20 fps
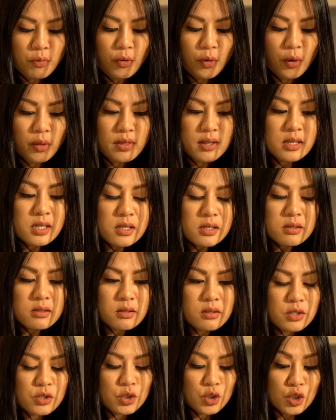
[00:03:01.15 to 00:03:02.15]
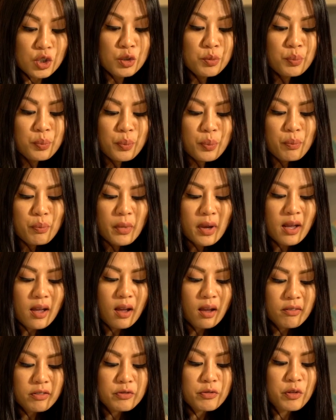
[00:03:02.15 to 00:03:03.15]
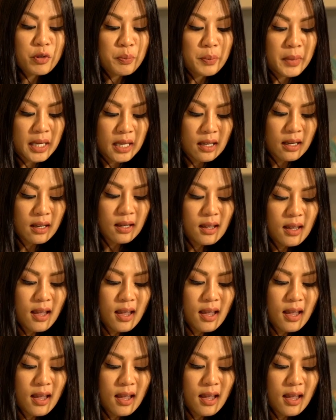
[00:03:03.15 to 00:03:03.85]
For this soup, for me,